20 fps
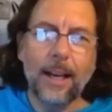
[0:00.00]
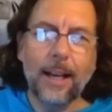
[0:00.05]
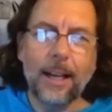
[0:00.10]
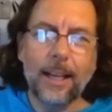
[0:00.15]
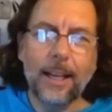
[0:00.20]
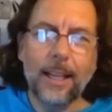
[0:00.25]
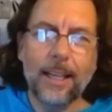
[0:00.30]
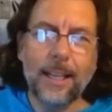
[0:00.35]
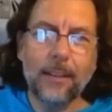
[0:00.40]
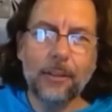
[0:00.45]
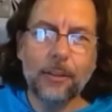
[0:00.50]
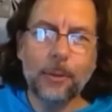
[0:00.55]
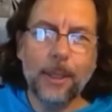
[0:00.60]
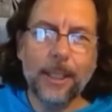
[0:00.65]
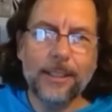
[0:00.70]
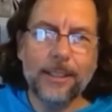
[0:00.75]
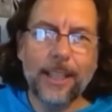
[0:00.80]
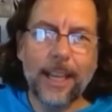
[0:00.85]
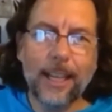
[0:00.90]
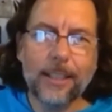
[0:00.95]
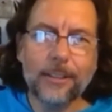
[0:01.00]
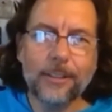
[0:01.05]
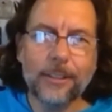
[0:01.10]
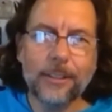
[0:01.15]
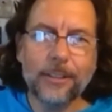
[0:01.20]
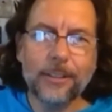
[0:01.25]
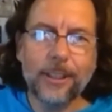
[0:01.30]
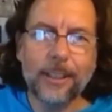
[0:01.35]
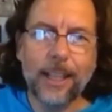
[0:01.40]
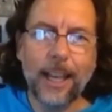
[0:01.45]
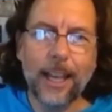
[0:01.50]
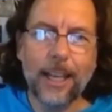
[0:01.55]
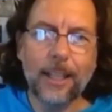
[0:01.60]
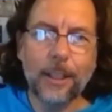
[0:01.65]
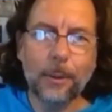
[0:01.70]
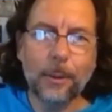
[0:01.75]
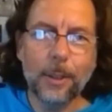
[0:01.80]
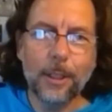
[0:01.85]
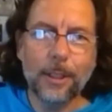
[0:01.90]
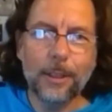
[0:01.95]
he gives me a text and says, hey,
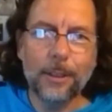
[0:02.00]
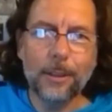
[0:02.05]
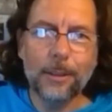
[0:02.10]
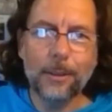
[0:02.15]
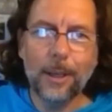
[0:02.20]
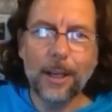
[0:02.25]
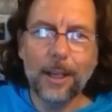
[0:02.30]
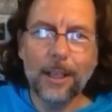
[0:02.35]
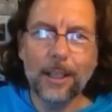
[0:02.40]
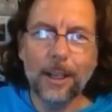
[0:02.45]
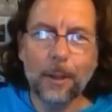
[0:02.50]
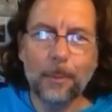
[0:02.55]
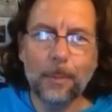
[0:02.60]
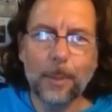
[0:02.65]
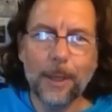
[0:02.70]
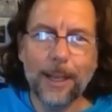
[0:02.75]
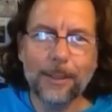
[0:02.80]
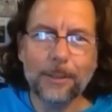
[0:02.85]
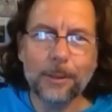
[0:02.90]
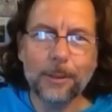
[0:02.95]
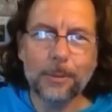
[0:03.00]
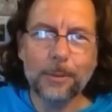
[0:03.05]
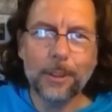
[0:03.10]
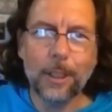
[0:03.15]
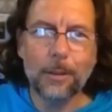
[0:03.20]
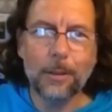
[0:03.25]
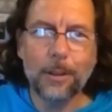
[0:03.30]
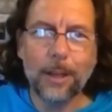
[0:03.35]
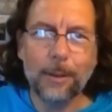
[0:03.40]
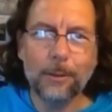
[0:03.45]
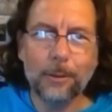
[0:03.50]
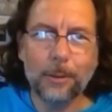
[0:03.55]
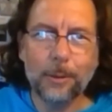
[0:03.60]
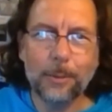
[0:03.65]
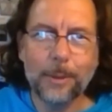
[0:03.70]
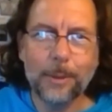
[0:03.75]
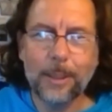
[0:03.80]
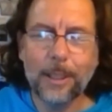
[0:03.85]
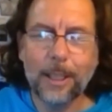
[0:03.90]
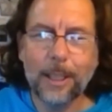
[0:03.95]
you want to go put out some stone traps
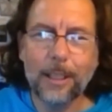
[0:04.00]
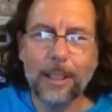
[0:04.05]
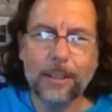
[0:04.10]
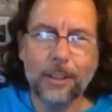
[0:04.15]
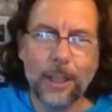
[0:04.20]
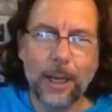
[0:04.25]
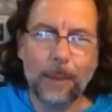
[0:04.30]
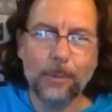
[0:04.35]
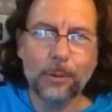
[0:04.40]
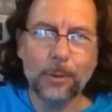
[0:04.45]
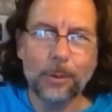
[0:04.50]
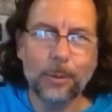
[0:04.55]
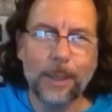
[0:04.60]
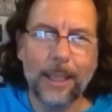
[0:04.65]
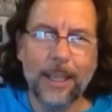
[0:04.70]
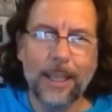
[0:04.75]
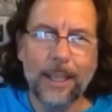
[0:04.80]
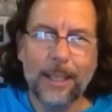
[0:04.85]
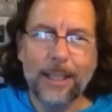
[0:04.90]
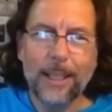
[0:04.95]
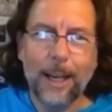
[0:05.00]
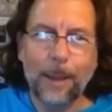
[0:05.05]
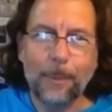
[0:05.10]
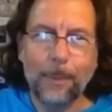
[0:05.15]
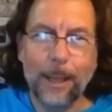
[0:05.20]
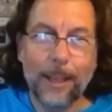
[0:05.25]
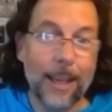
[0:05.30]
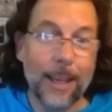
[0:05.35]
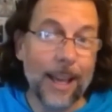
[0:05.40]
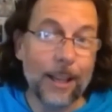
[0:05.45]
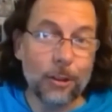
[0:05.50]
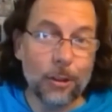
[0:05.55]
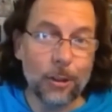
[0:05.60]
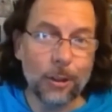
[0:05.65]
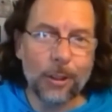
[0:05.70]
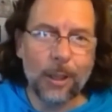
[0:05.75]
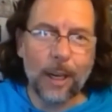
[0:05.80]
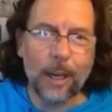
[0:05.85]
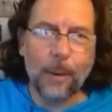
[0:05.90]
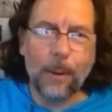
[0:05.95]
with me? I'm like, yeah,
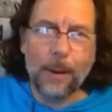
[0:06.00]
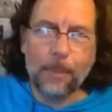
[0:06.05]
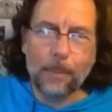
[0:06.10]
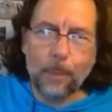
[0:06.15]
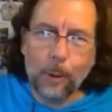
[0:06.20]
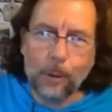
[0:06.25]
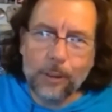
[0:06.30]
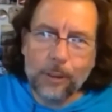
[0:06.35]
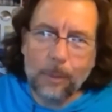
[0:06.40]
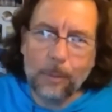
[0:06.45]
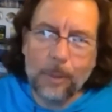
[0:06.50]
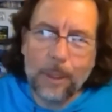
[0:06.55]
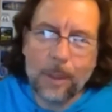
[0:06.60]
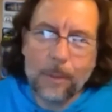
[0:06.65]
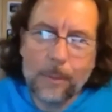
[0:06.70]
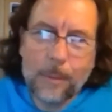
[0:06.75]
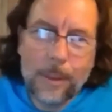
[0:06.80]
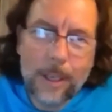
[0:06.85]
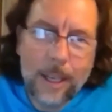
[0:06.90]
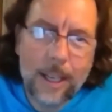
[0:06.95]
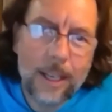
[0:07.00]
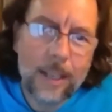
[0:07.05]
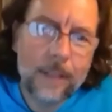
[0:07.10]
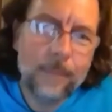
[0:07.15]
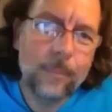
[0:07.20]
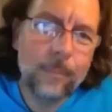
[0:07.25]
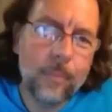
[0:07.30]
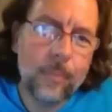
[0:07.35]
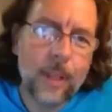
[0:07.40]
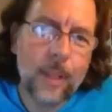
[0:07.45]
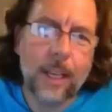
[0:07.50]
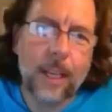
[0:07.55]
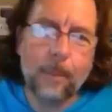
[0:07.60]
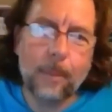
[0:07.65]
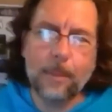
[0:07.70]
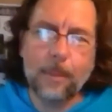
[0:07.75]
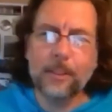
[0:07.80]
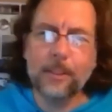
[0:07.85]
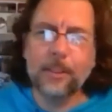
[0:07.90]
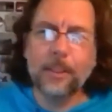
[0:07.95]
sure. I went and pulled some with him a
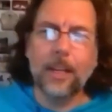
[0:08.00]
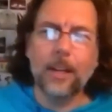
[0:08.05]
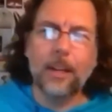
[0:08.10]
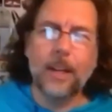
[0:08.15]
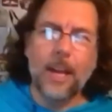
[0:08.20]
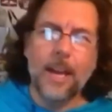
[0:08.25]
couple of months ago.